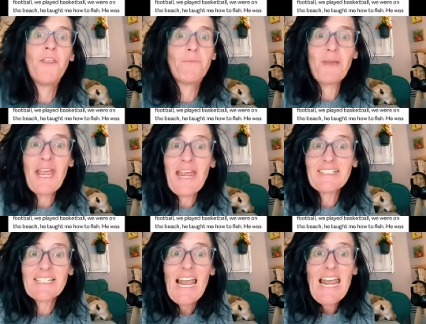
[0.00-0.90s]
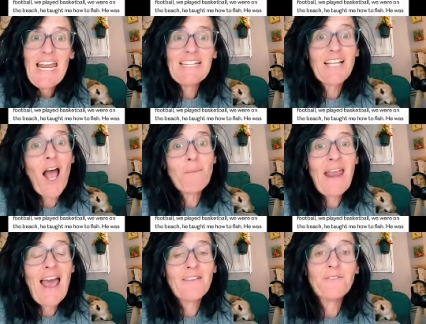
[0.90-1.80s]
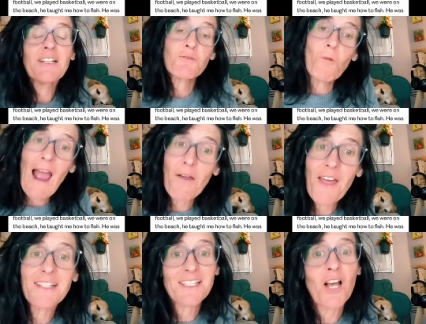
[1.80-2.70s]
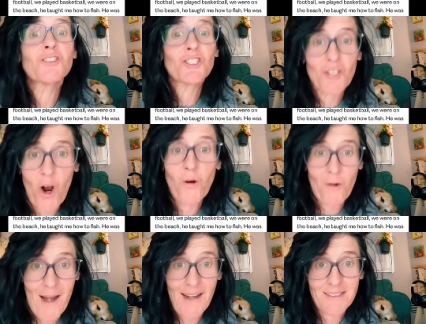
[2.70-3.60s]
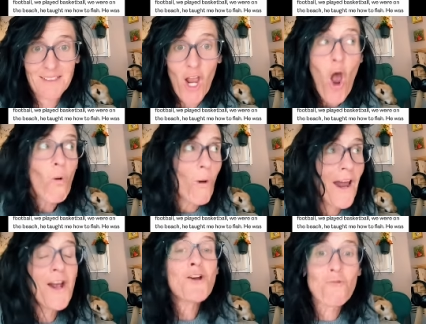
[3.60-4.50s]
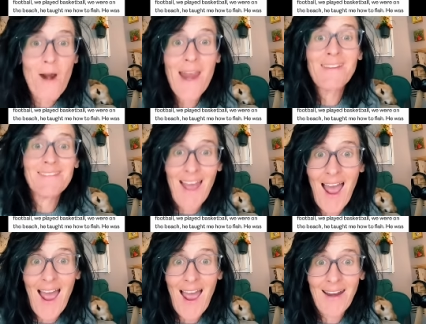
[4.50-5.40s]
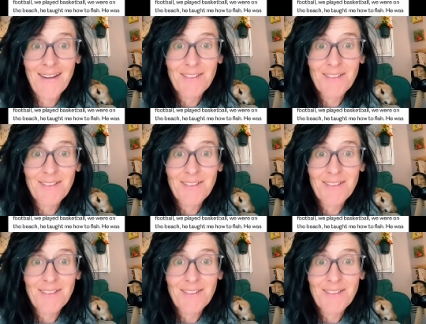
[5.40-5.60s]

the beach. He taught me how to fish. Wow, that sounds so great. What a great dad.